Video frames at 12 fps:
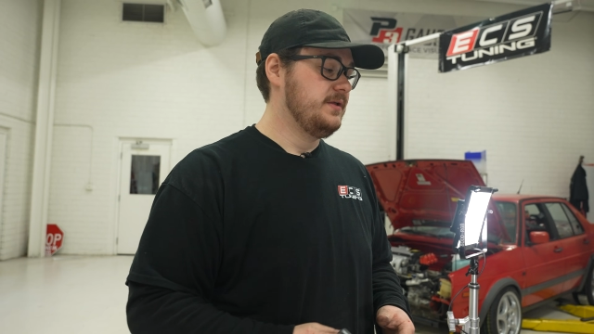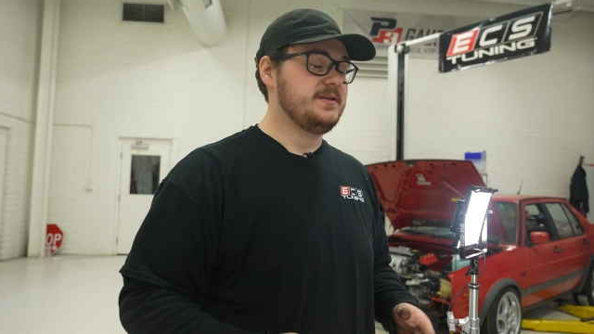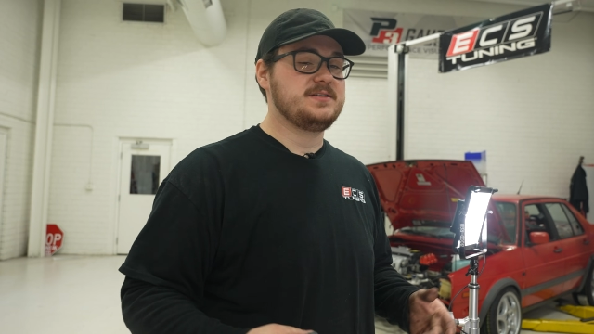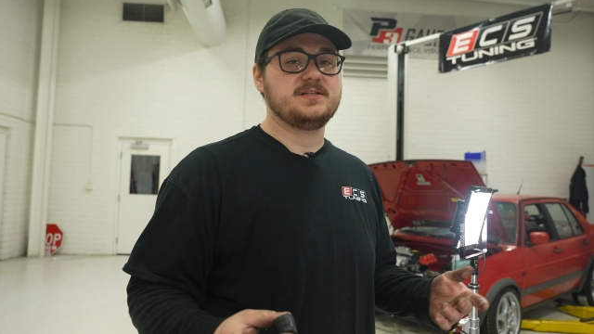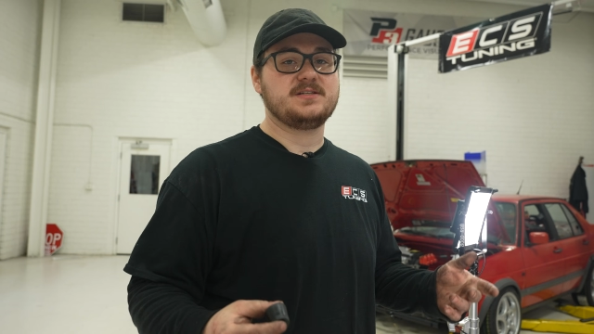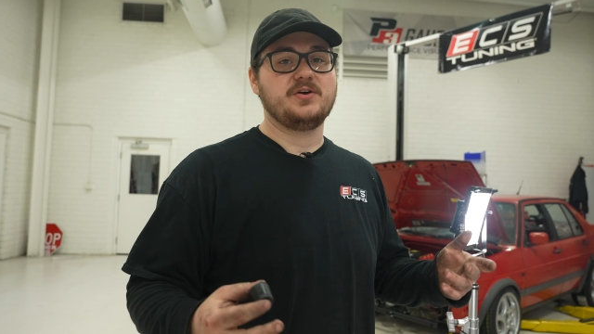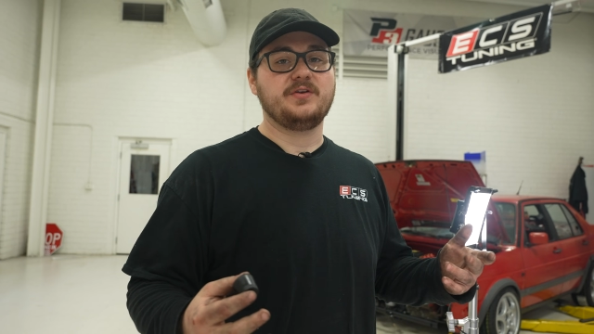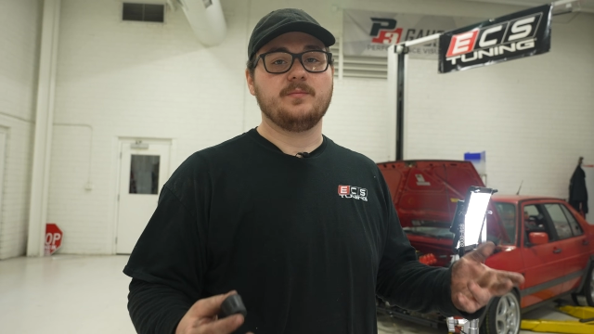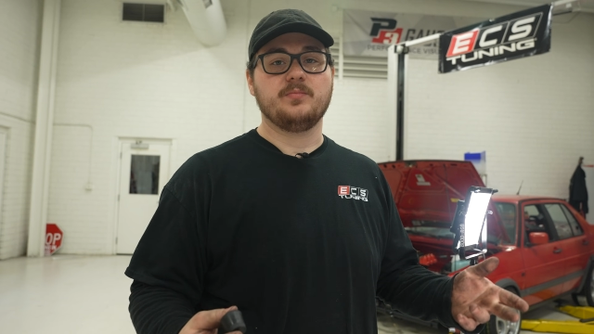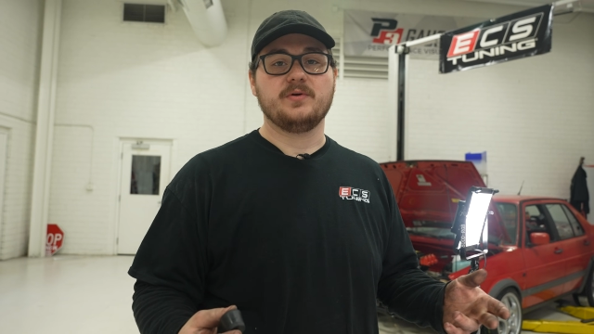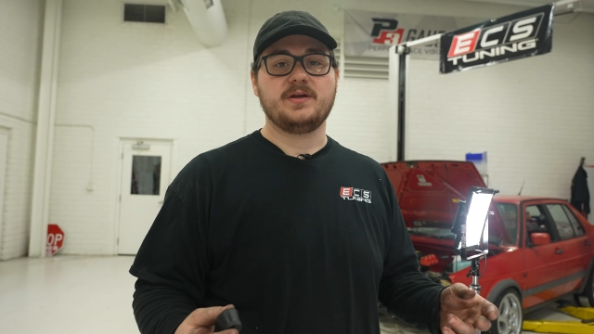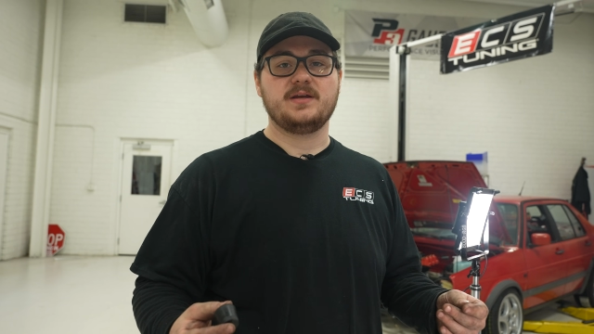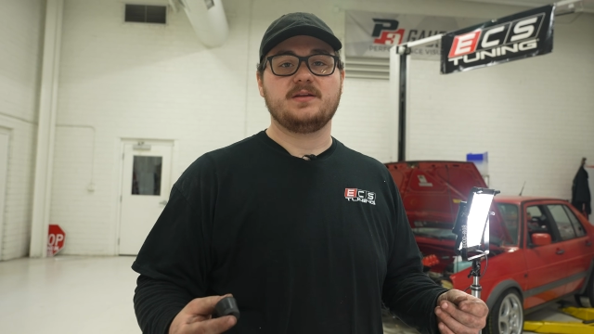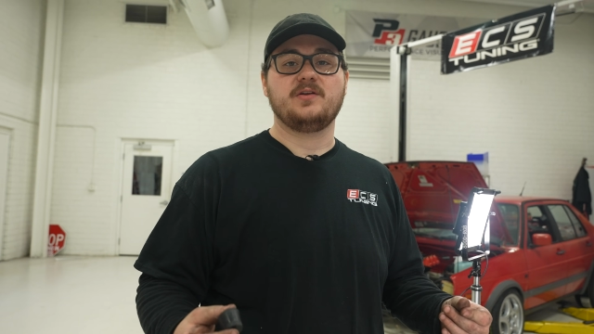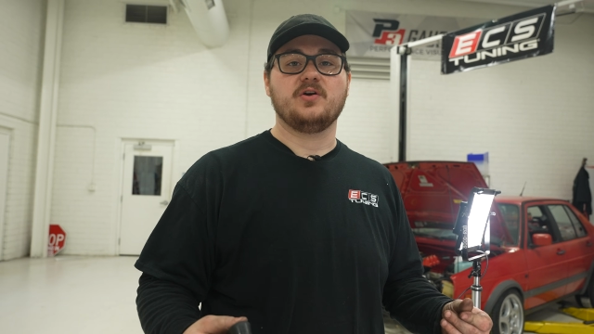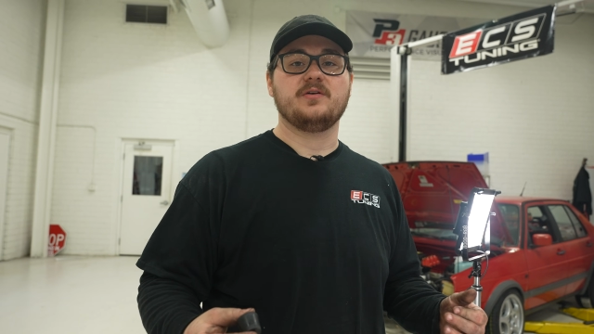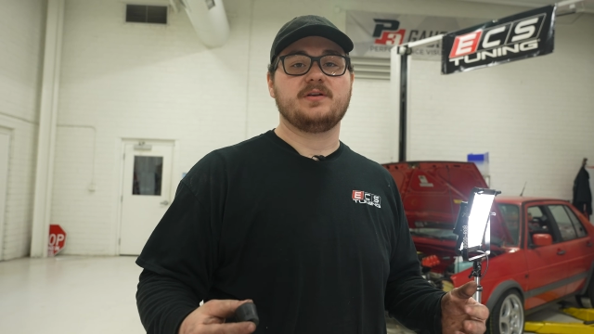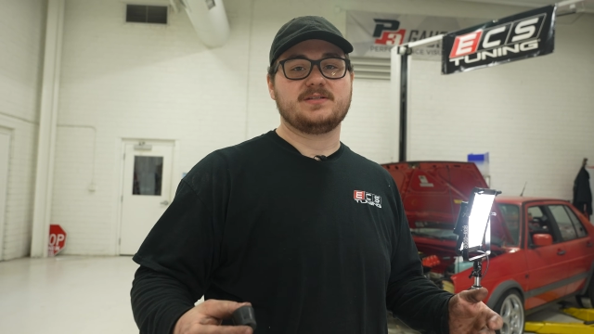This is so debris and
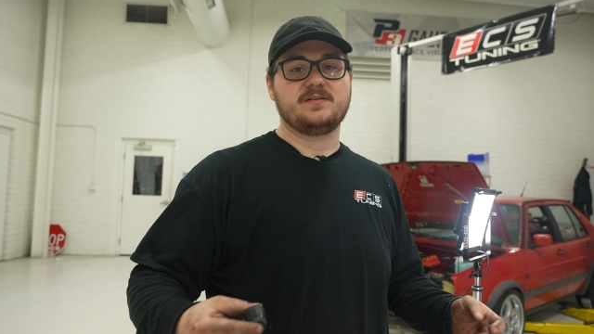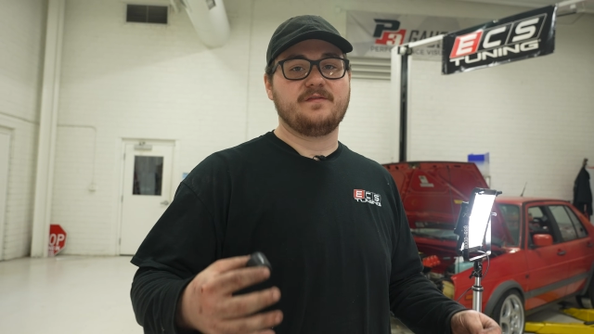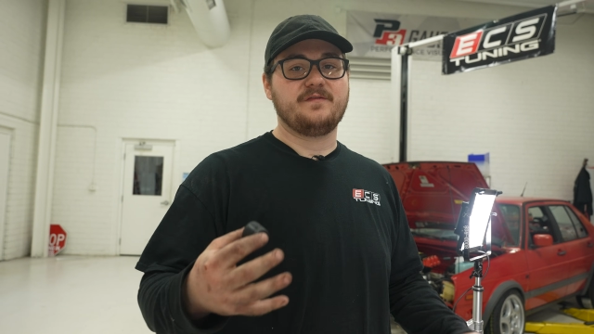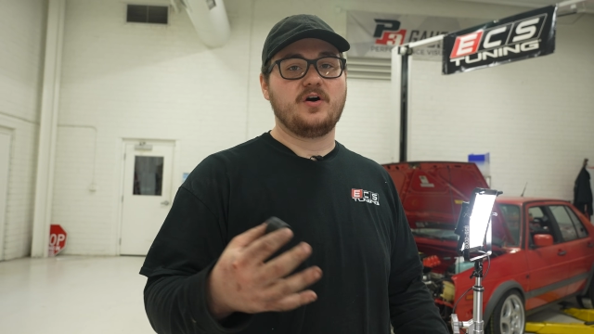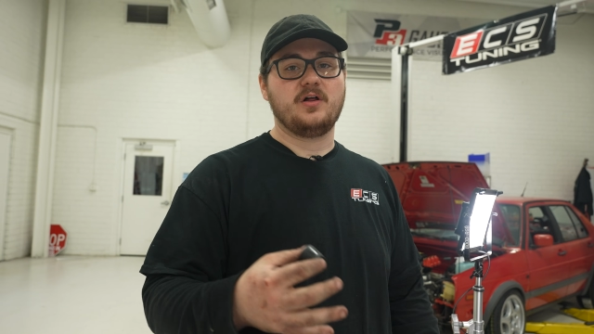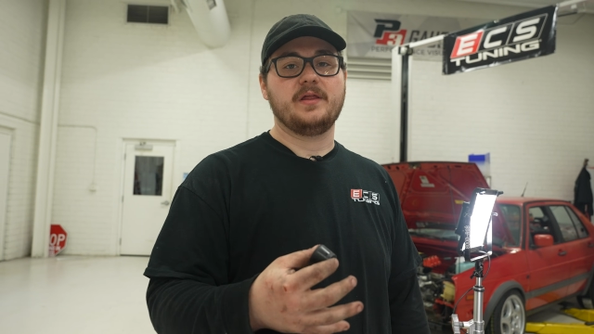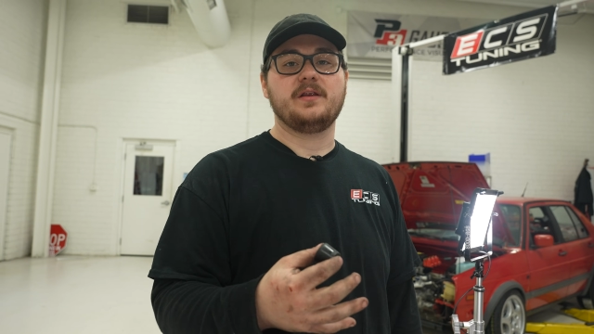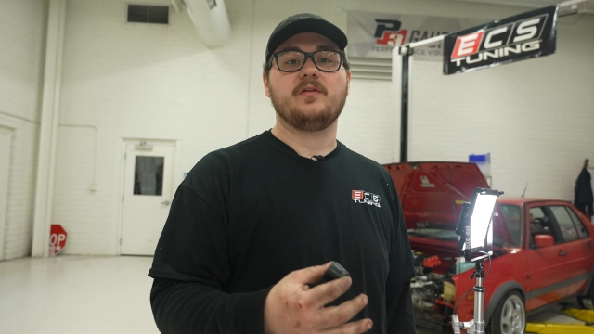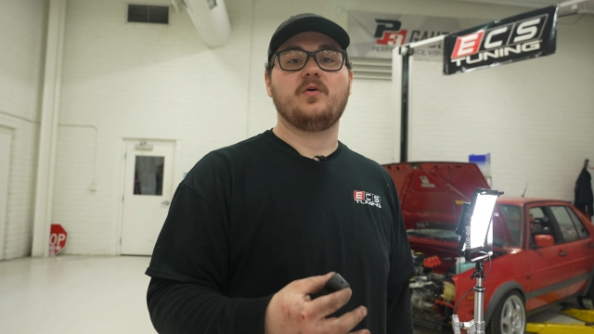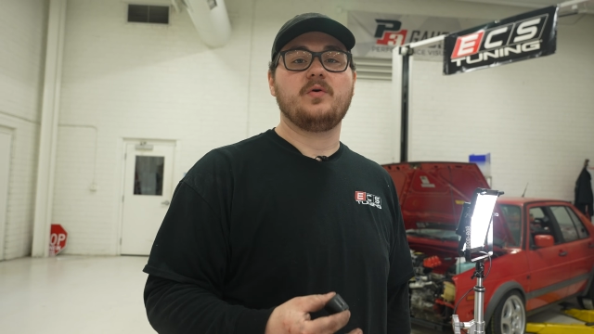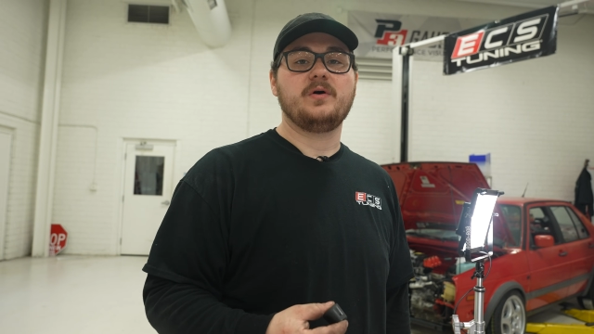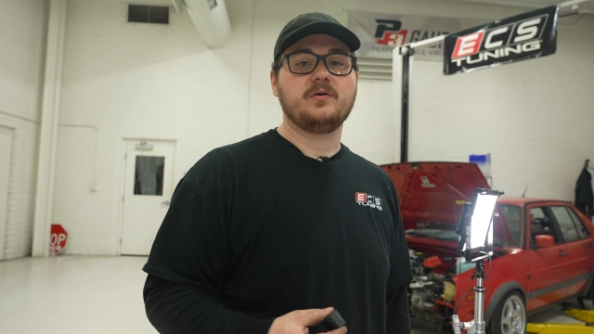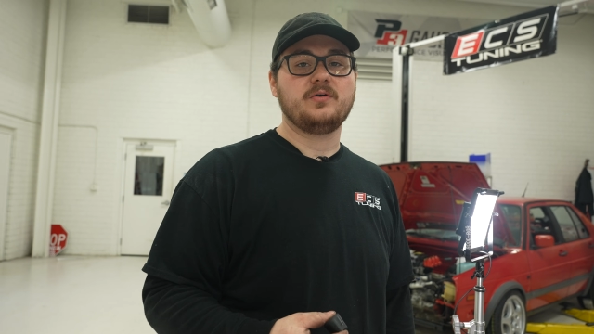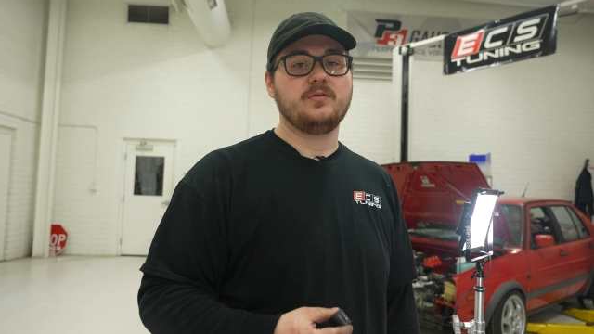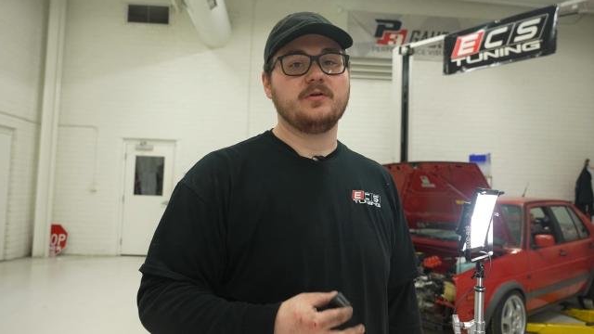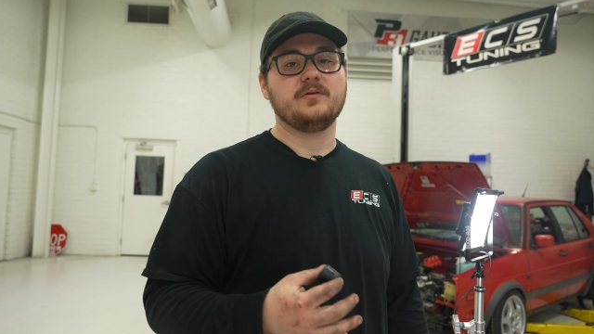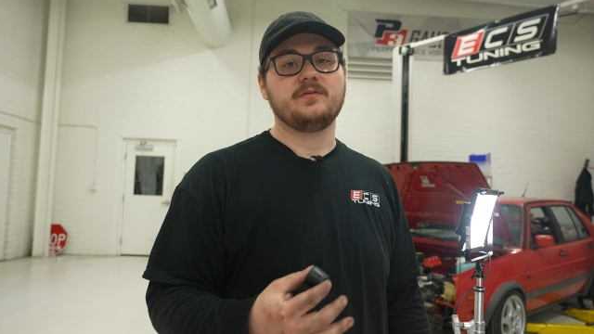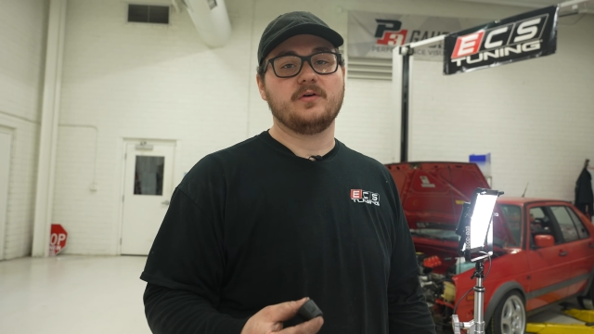dirt doesn't fall into the oil
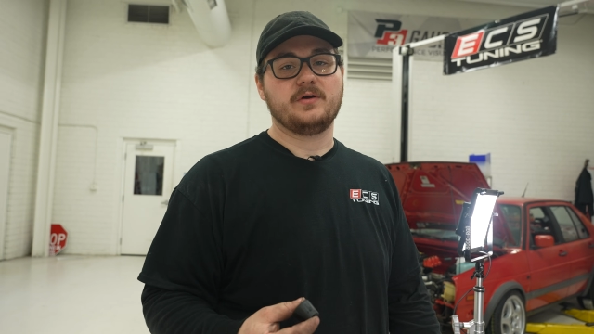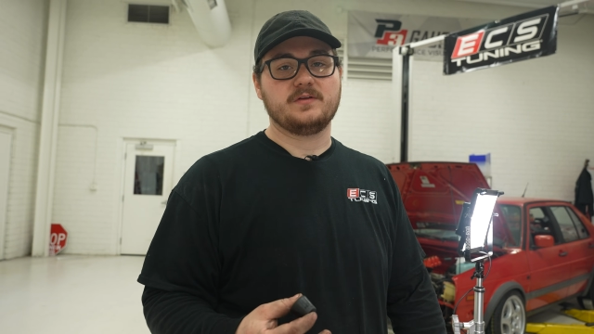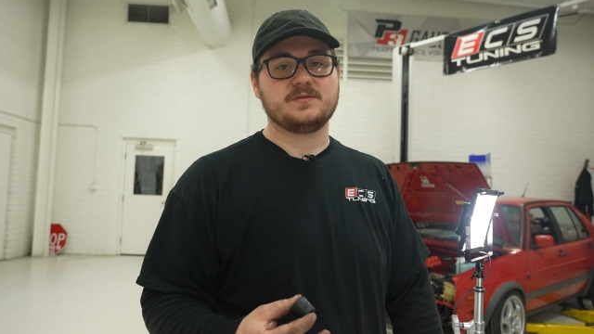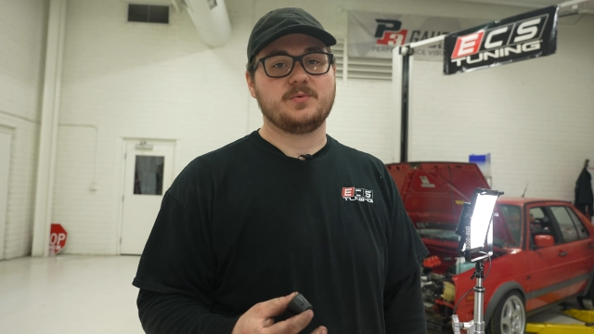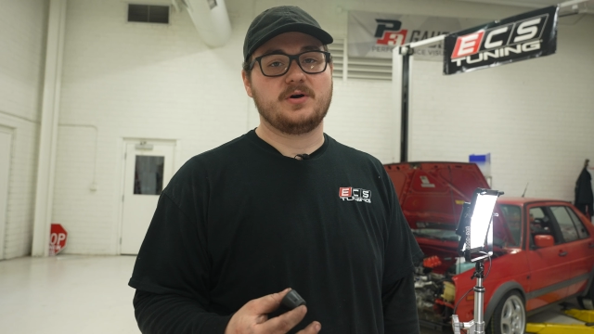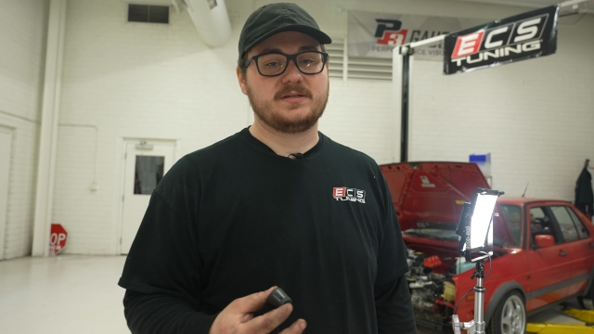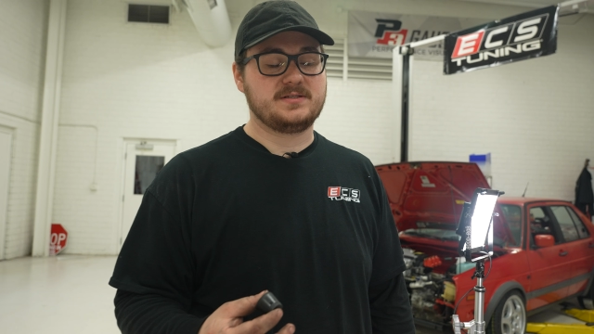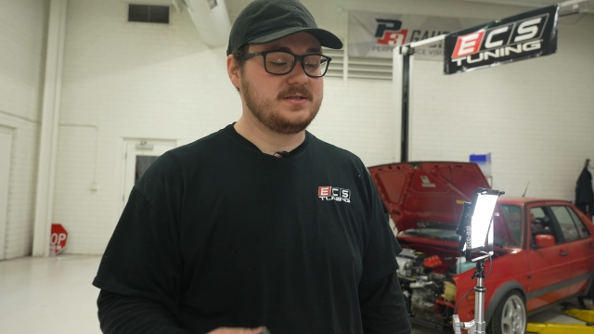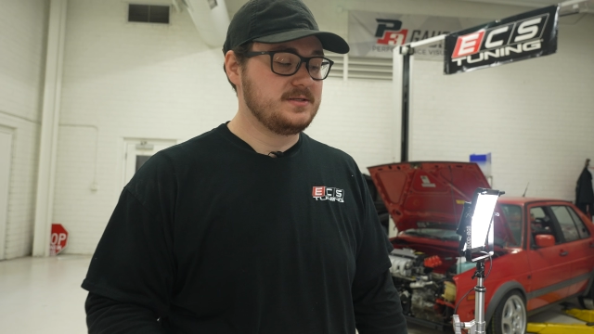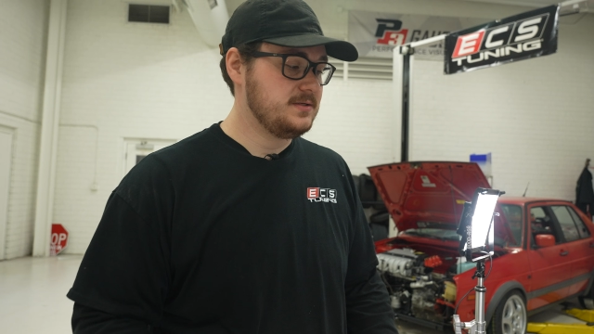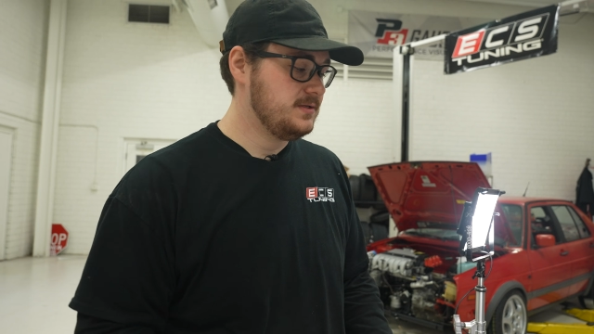cooler during this process.